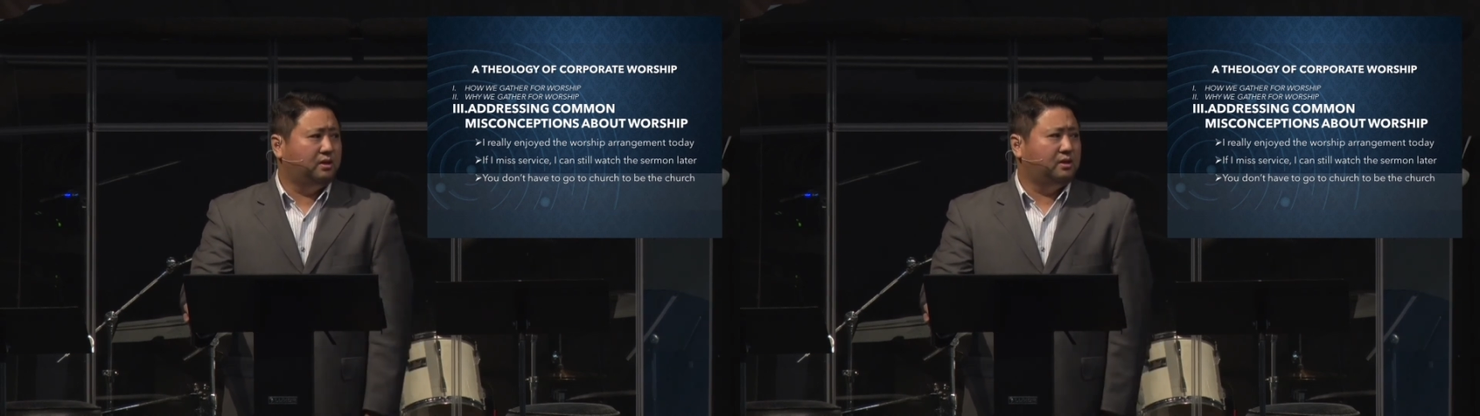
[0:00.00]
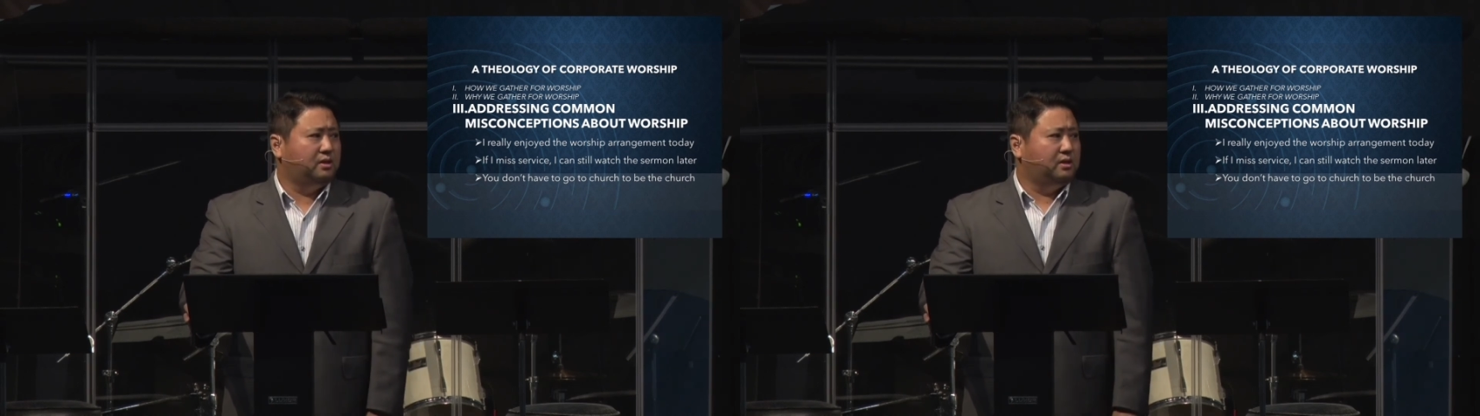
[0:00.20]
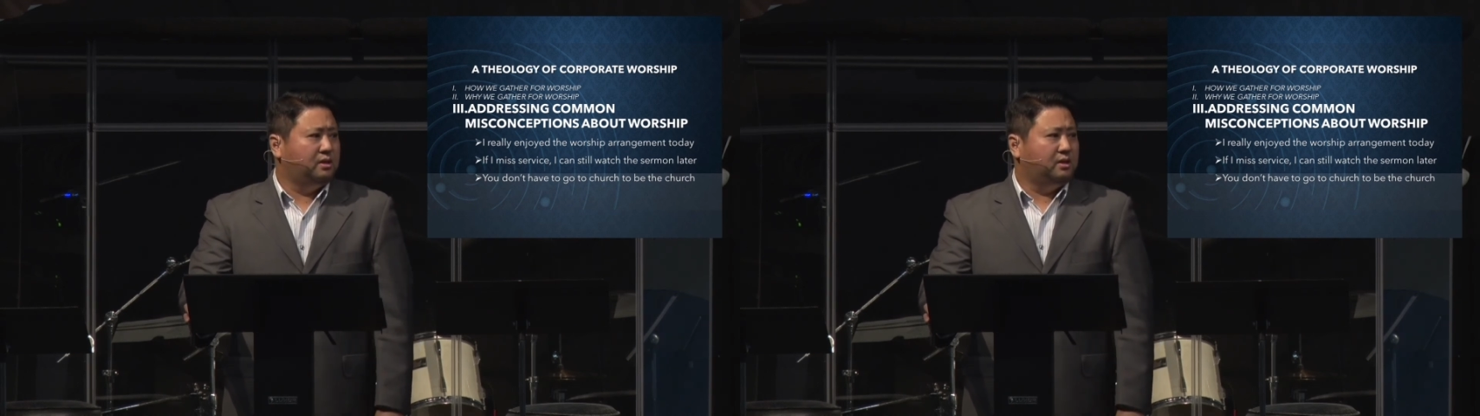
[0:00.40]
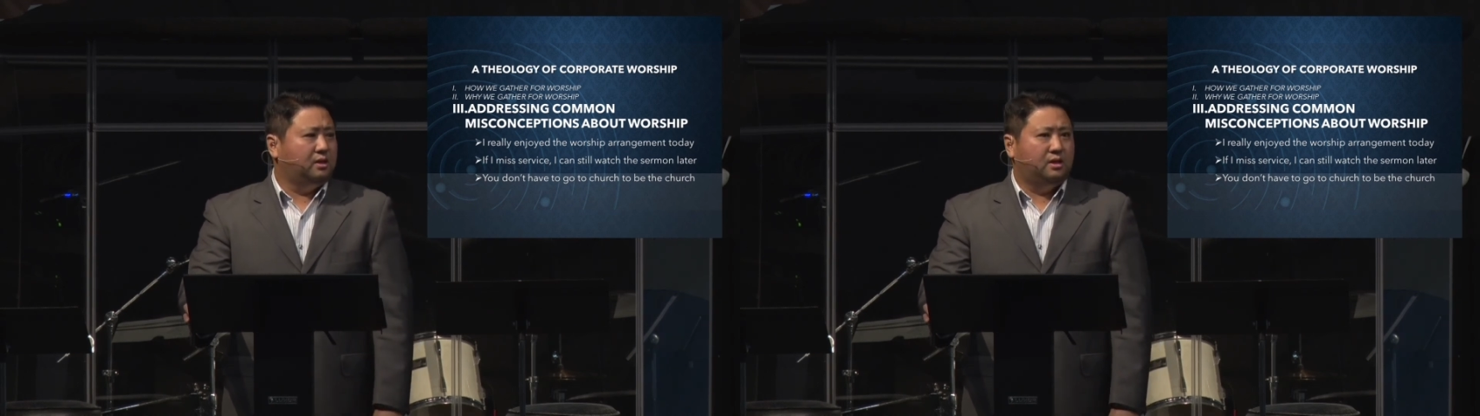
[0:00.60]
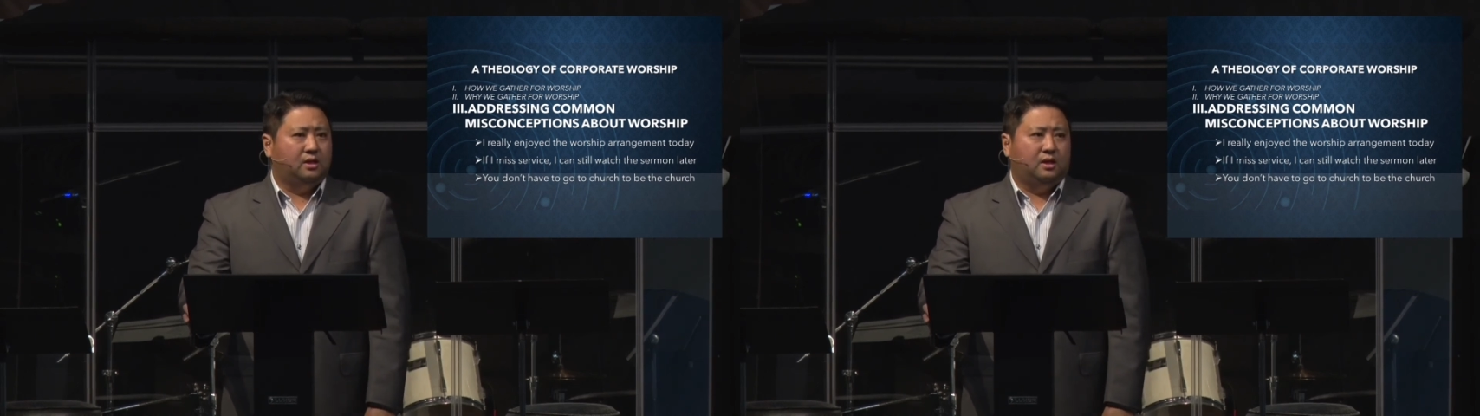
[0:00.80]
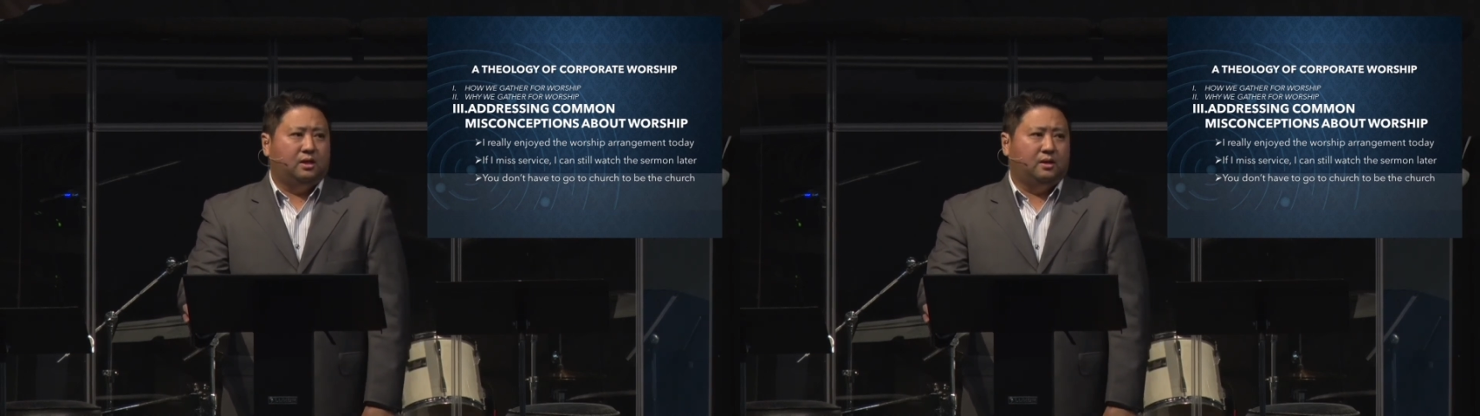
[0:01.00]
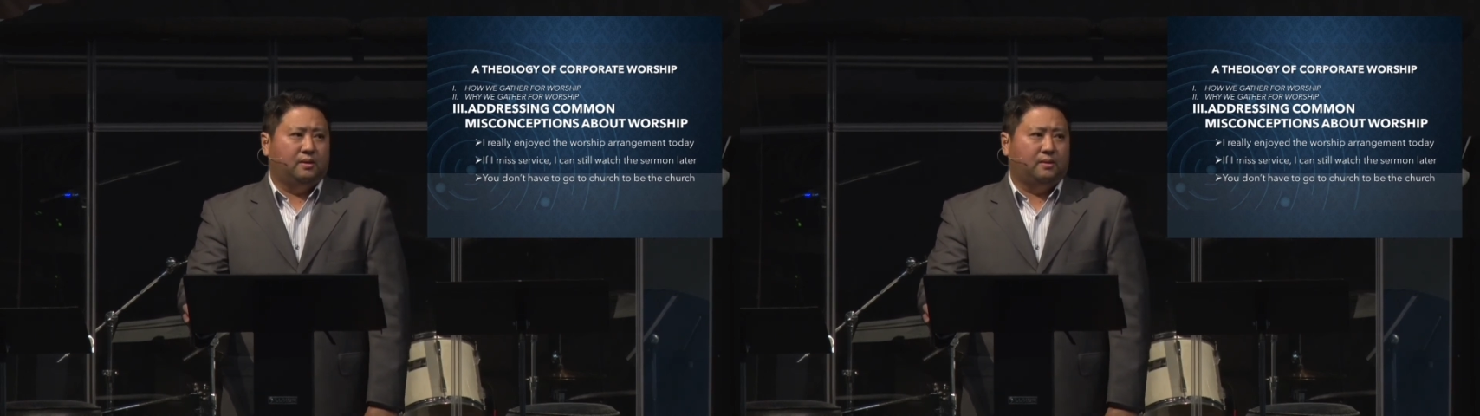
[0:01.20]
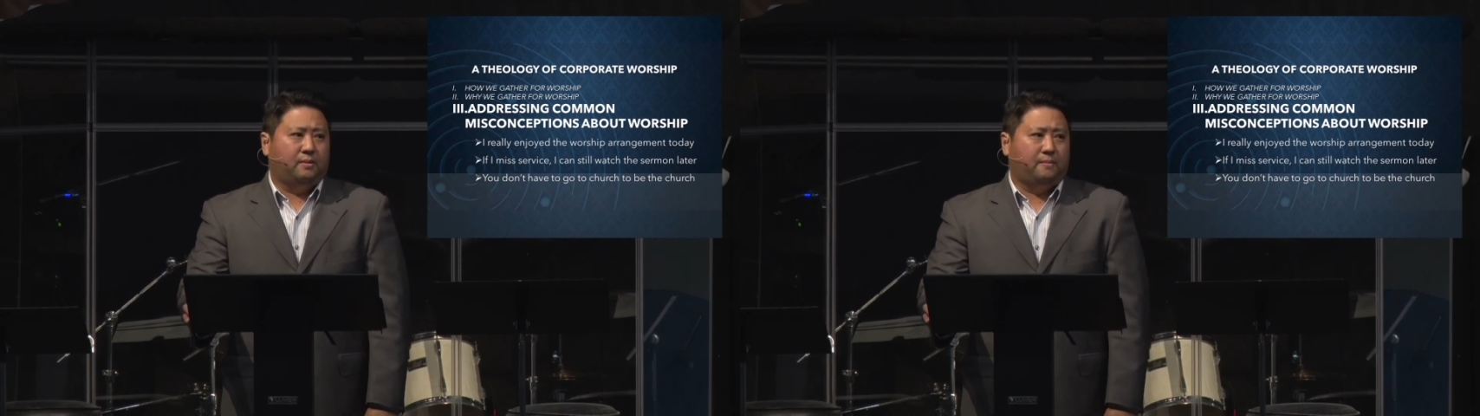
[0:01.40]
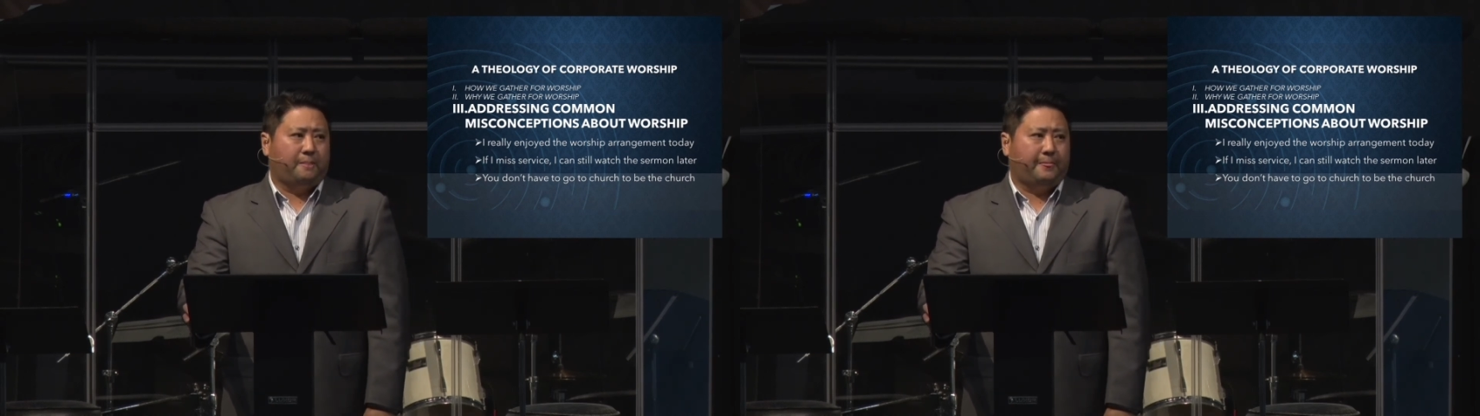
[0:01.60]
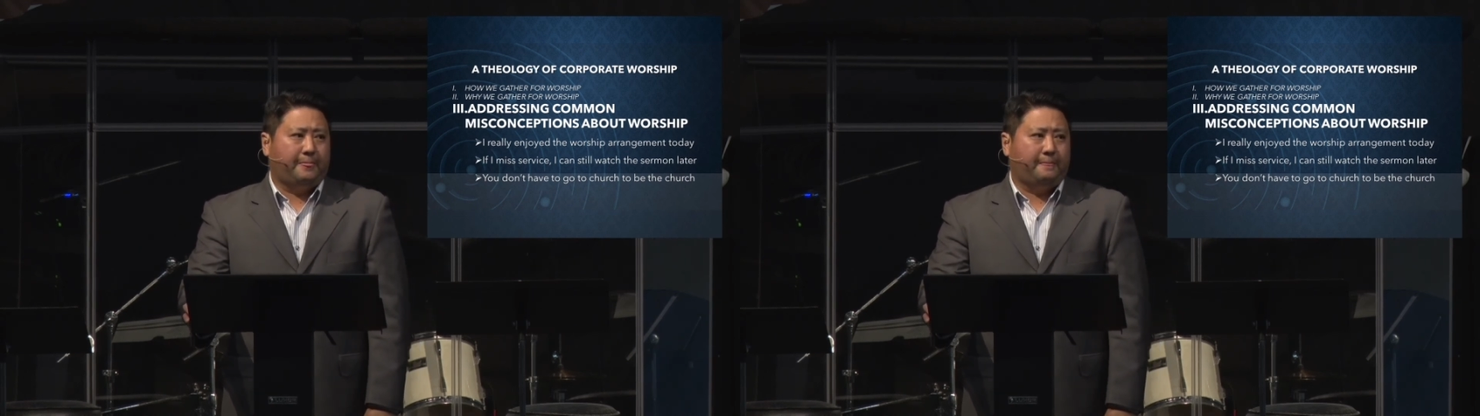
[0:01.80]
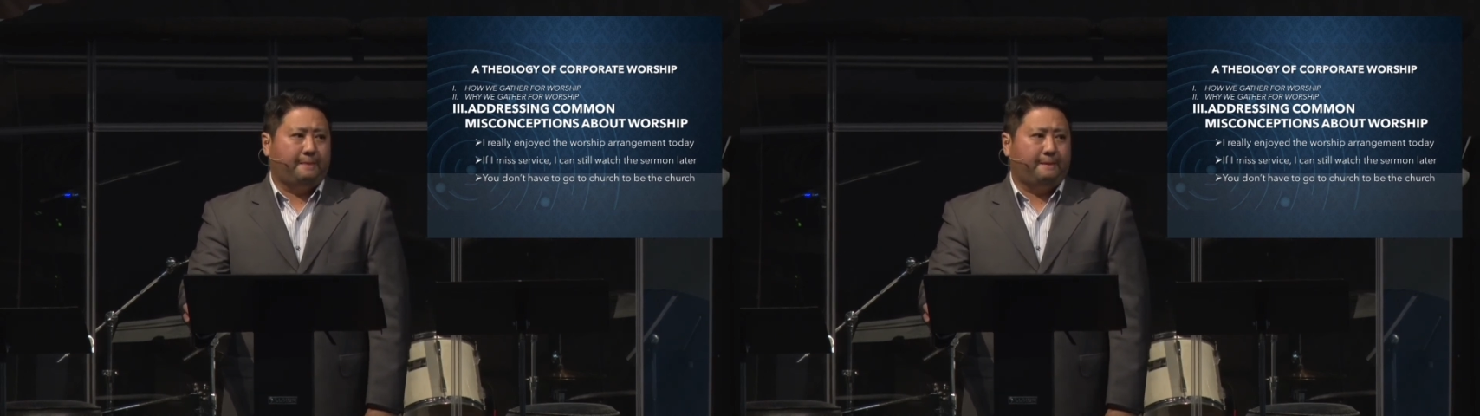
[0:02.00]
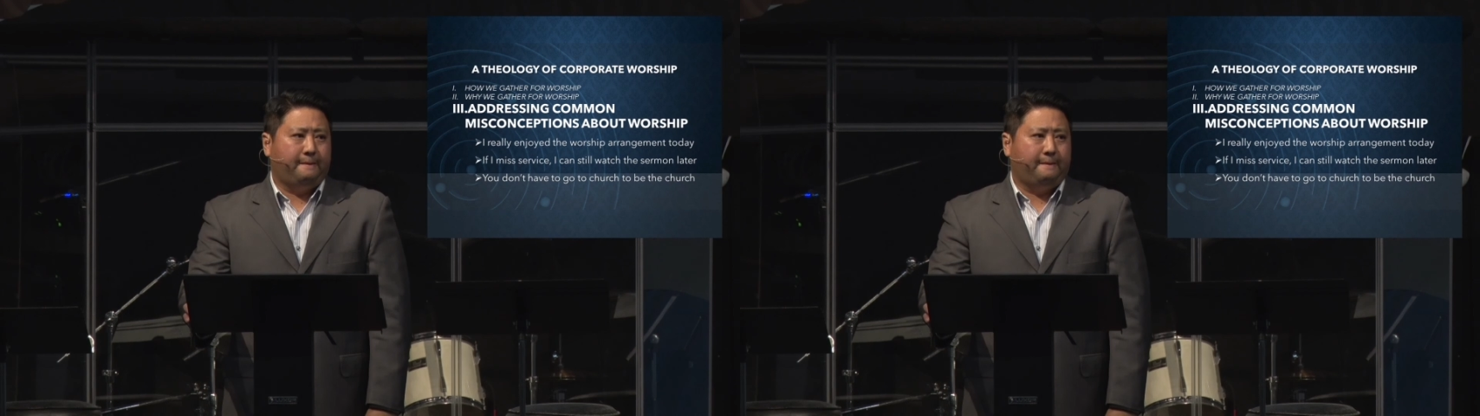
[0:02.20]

Nobody speaks.